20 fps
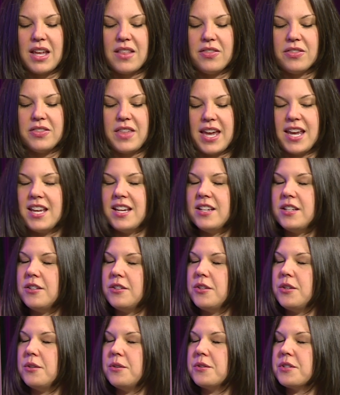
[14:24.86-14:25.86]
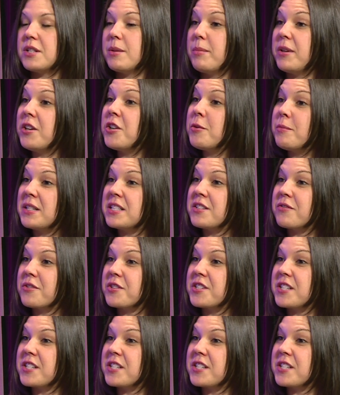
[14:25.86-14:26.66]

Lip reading: They used the pyramids for